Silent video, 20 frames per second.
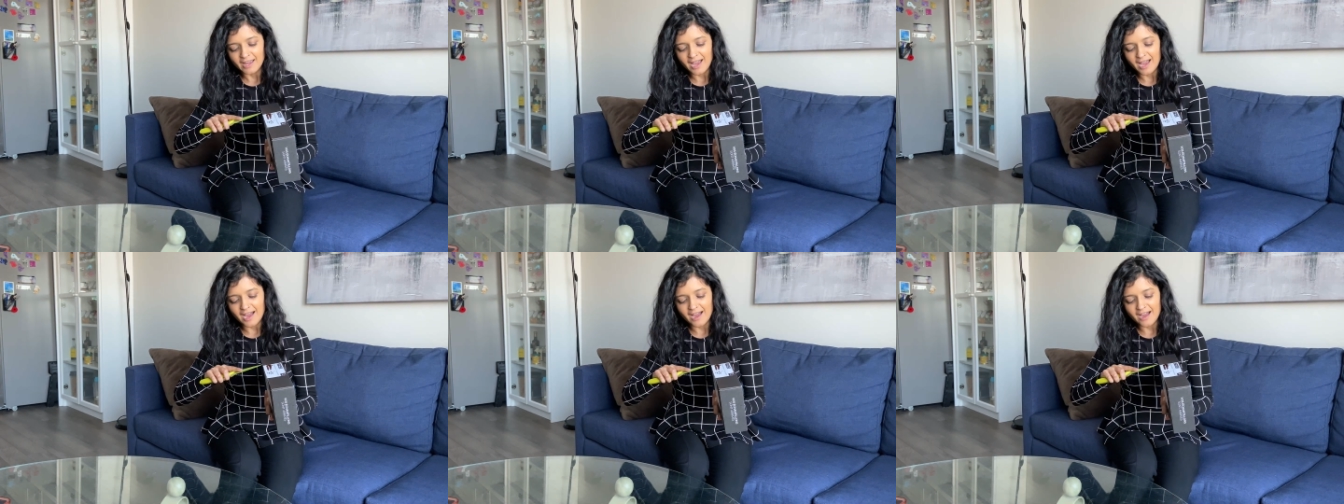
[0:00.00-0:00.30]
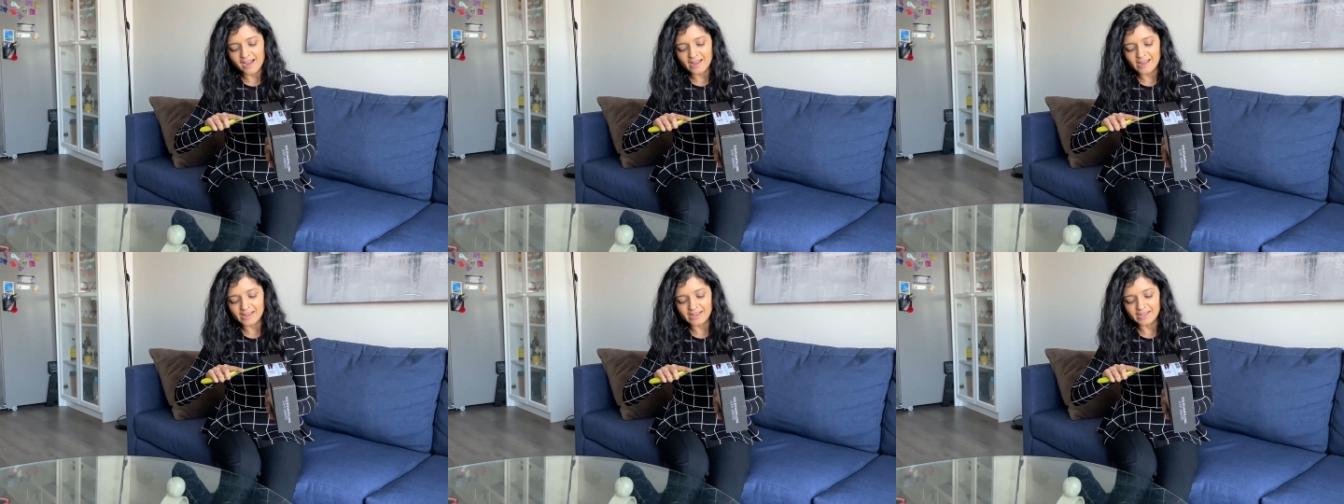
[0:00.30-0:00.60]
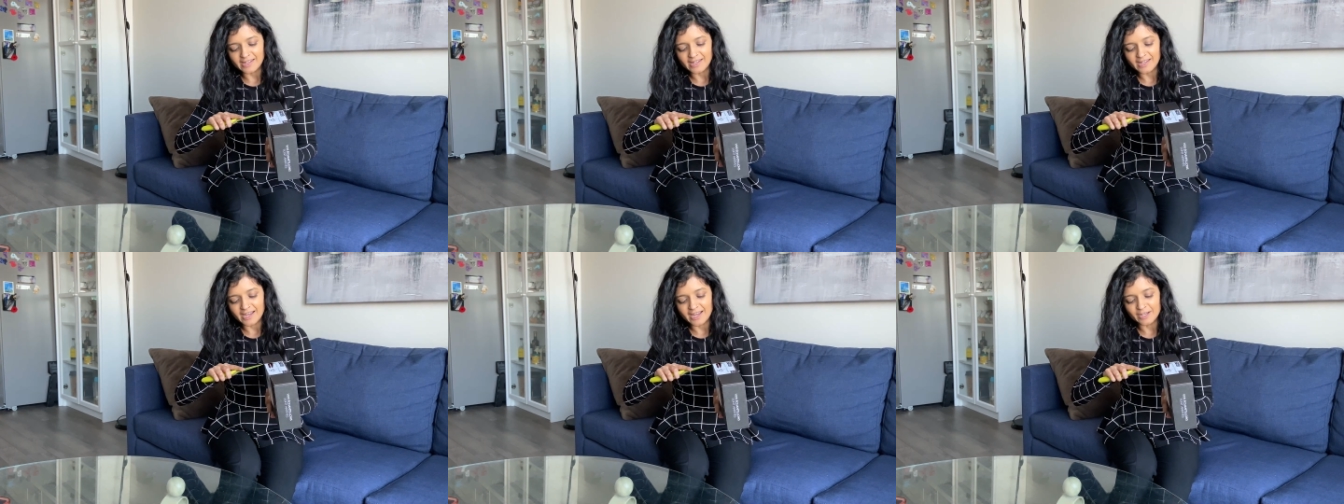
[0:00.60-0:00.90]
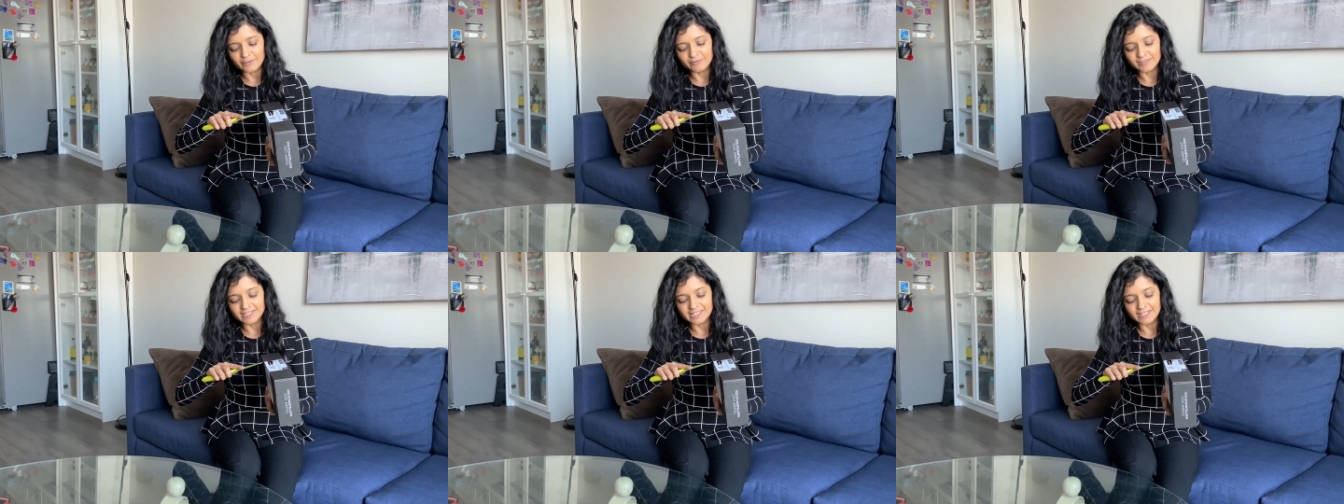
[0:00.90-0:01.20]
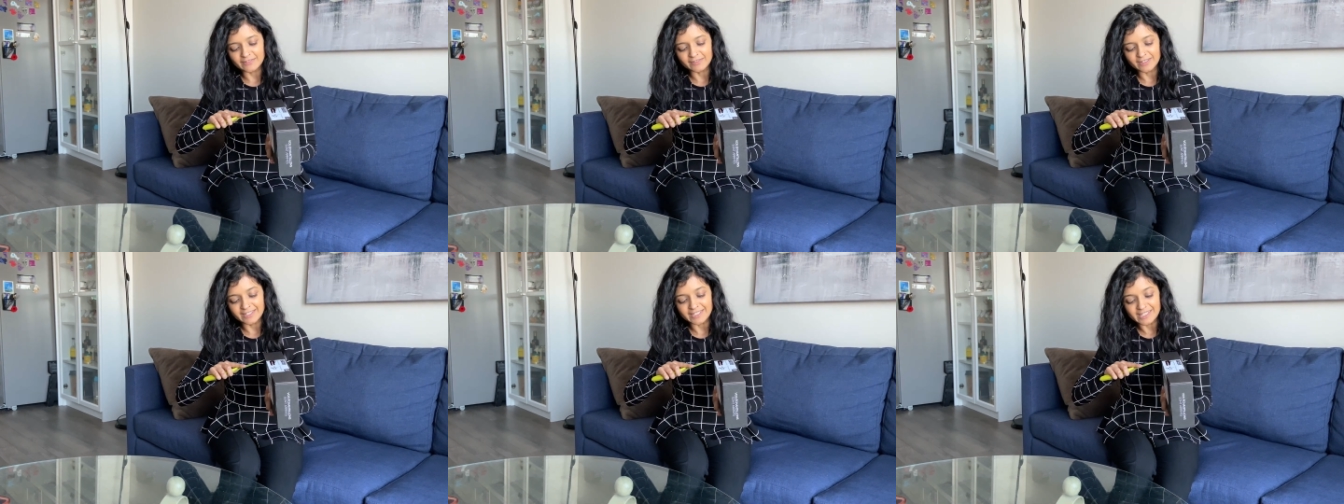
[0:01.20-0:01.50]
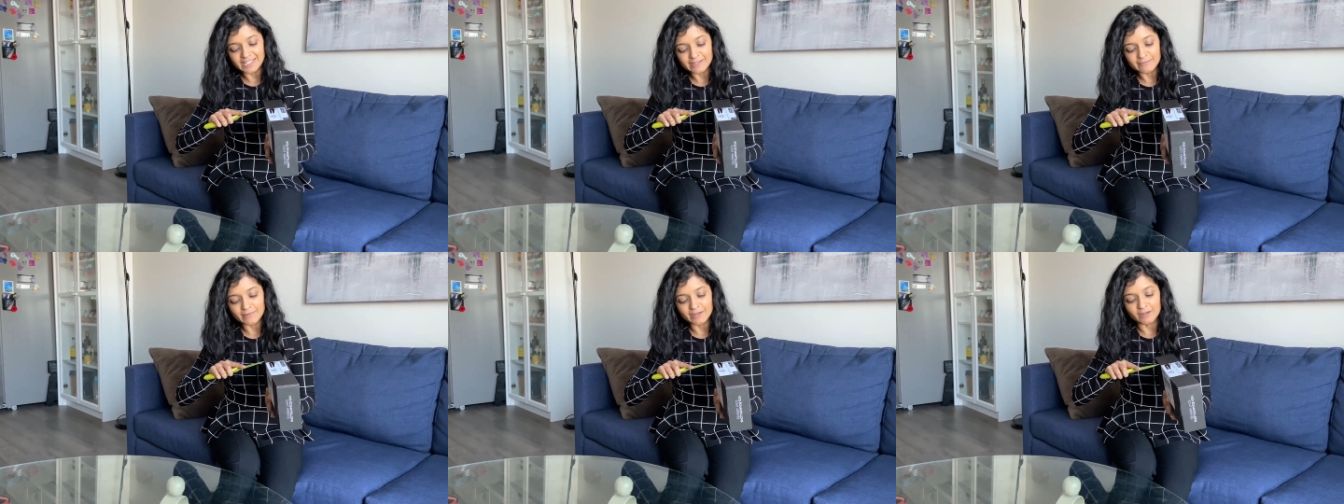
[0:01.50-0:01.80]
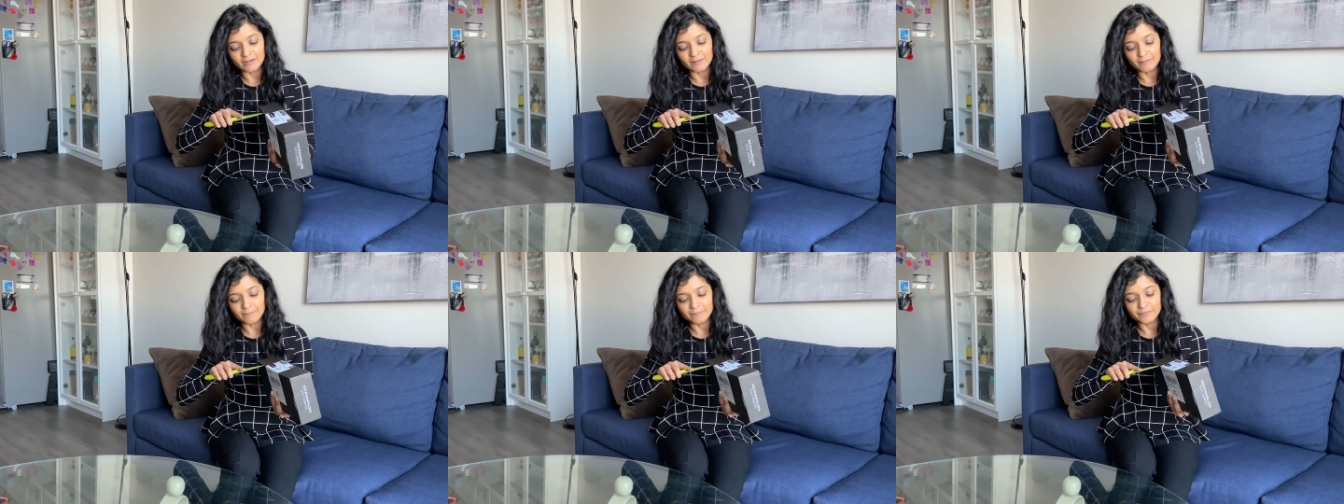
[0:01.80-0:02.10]
I received an
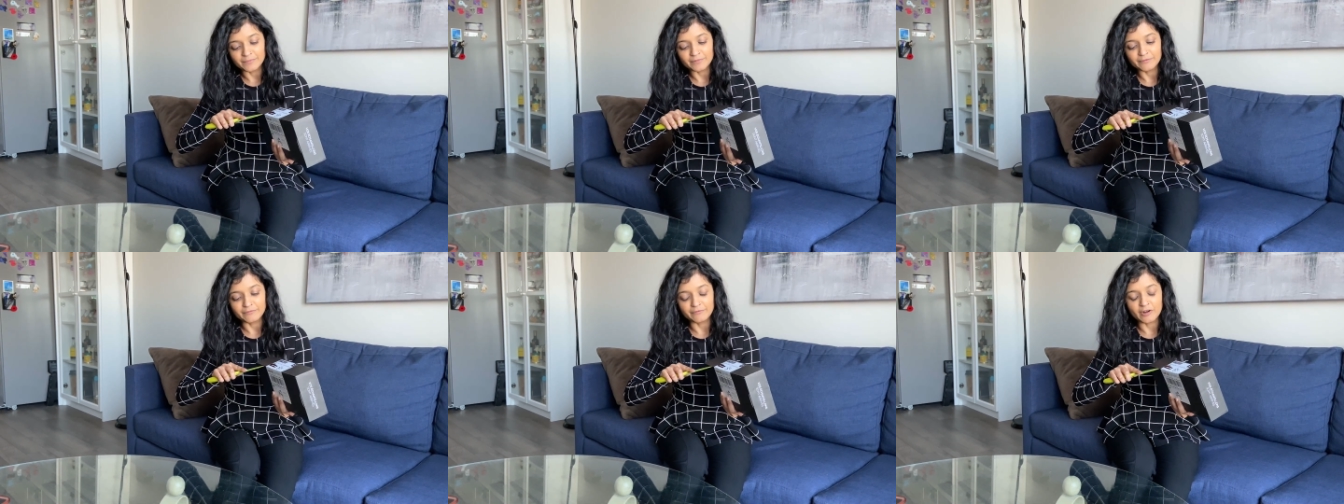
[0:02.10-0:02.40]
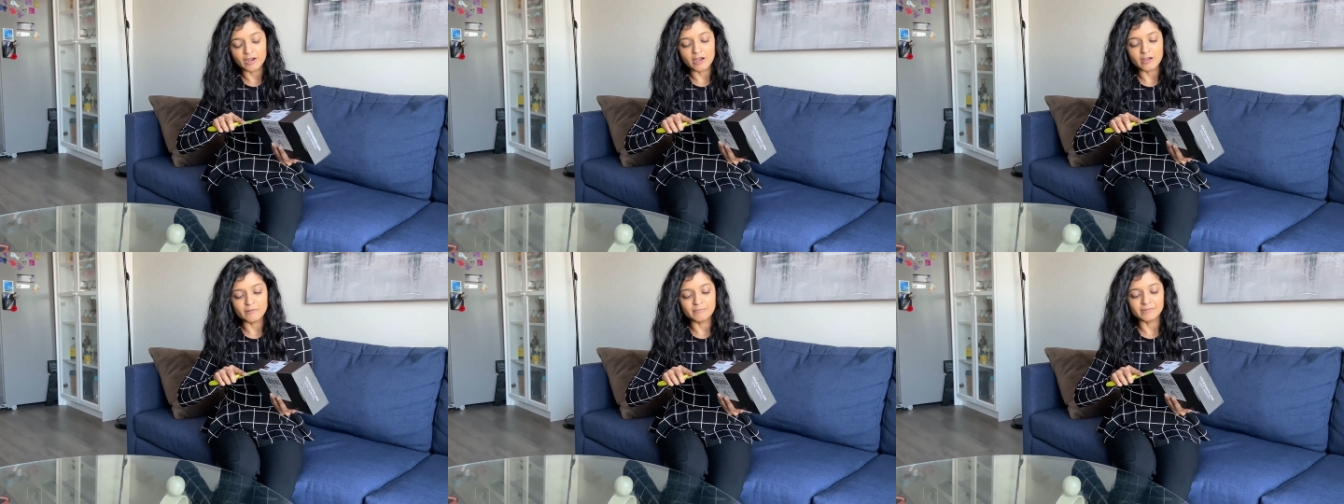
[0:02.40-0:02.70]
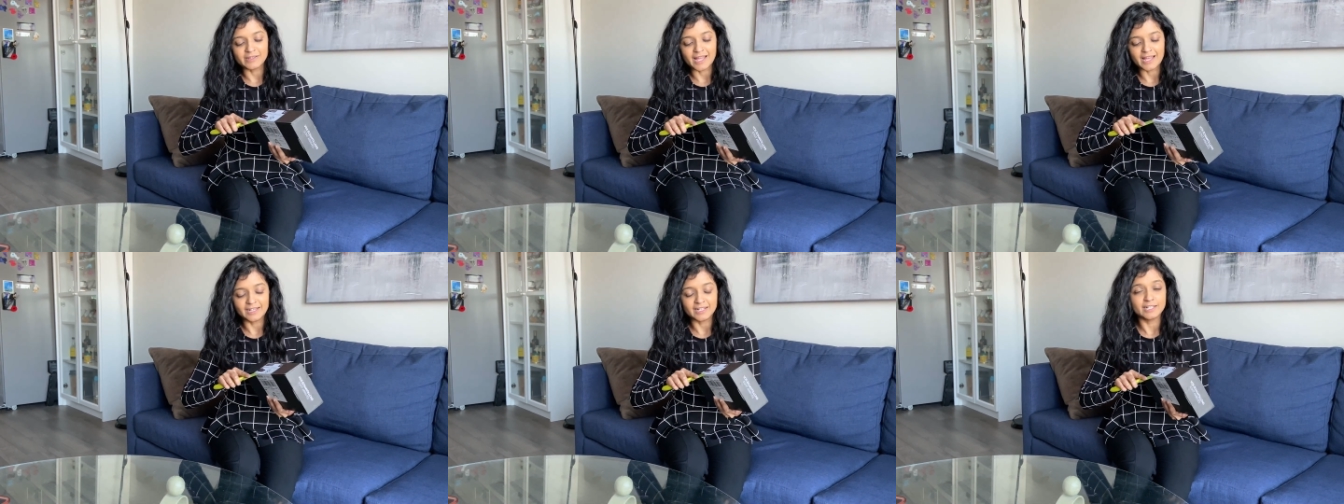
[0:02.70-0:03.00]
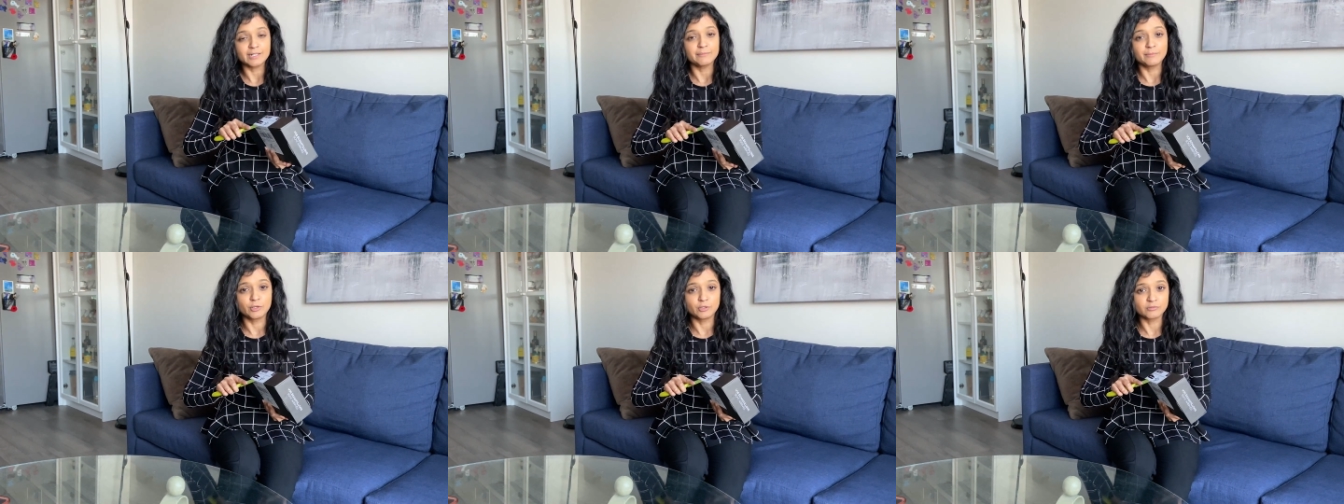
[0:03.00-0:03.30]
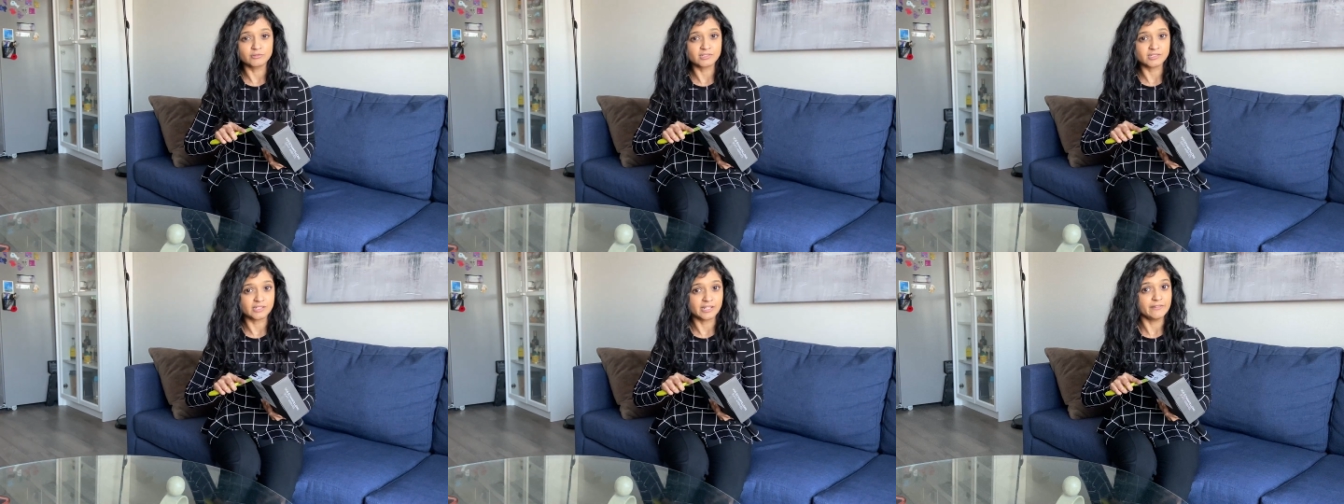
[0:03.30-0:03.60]
email from Canada Post.